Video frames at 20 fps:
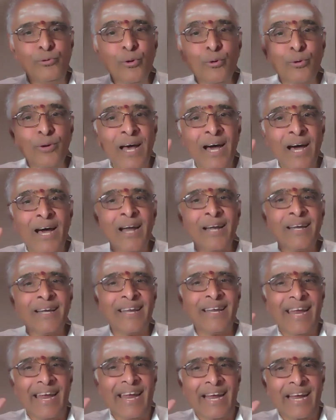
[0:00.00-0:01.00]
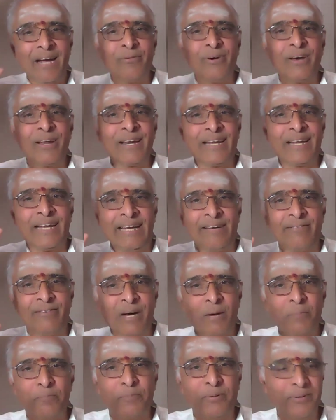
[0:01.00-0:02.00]
Do not ever give
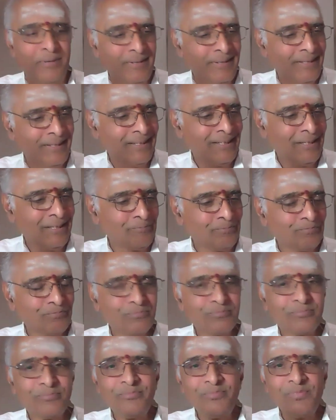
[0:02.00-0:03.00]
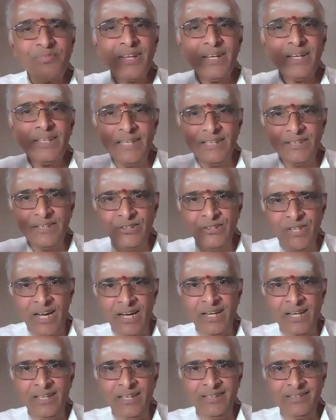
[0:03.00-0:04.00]
up
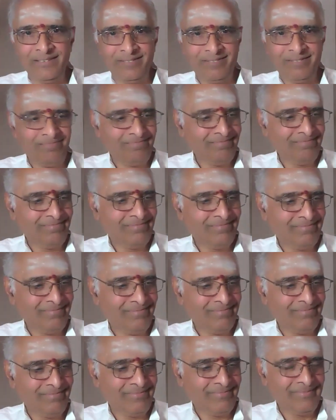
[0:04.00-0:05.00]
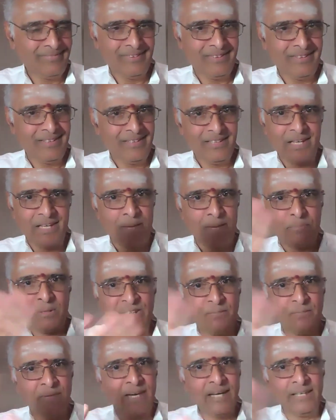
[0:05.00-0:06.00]
yajna.
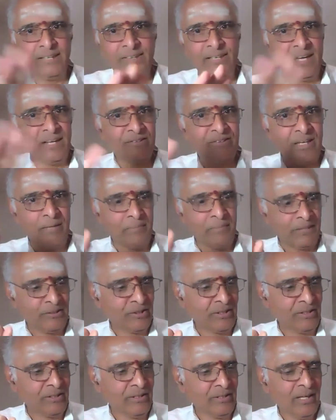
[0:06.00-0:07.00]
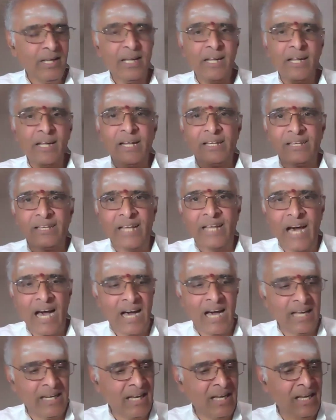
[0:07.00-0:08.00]
Panchamahayajnas I mentioned.
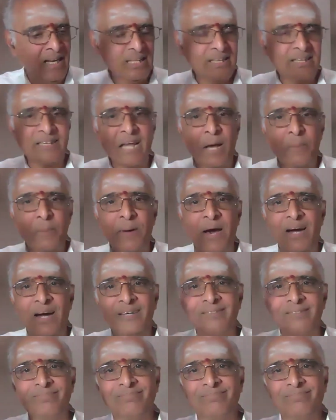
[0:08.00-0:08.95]
Dana, tapa.